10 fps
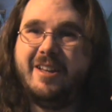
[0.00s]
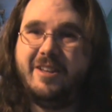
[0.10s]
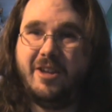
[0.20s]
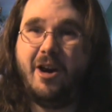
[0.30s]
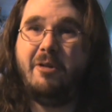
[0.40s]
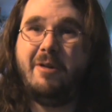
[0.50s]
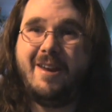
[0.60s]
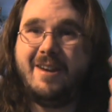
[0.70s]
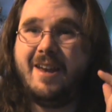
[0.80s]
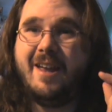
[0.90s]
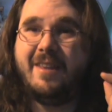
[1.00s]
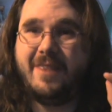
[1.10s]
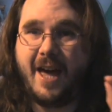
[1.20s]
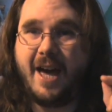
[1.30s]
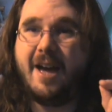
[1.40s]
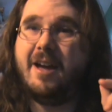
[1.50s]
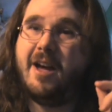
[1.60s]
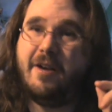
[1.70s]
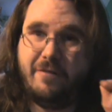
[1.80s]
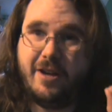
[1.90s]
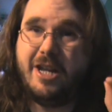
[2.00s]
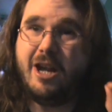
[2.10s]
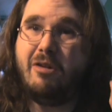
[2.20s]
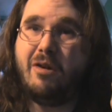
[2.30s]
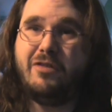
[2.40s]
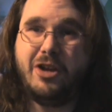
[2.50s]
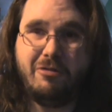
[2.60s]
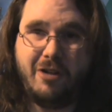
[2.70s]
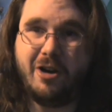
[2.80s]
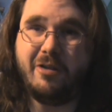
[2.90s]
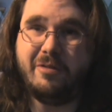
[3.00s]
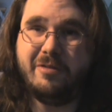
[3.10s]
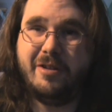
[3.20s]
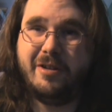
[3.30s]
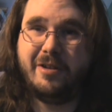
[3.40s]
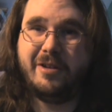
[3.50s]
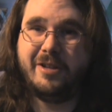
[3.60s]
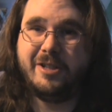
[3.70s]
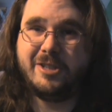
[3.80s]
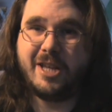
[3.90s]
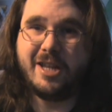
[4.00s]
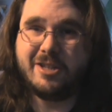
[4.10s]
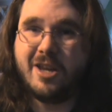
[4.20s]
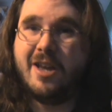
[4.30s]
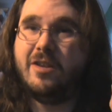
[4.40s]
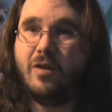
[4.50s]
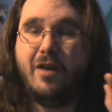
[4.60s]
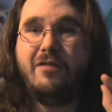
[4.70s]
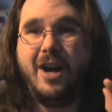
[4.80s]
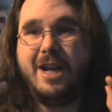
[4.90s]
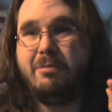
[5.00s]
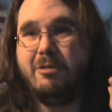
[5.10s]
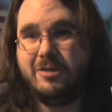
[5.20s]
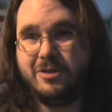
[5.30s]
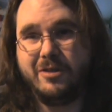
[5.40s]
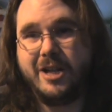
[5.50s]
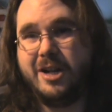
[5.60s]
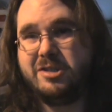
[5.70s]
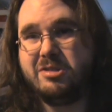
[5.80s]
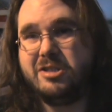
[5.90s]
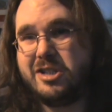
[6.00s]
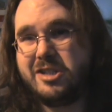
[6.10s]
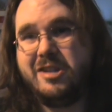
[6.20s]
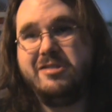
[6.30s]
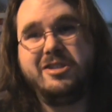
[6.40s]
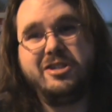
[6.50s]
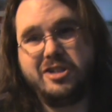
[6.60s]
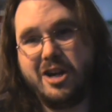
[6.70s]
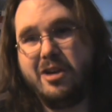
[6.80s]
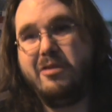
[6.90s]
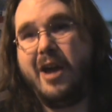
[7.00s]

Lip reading: Knowing that a video of your own says not available in your country just goes to show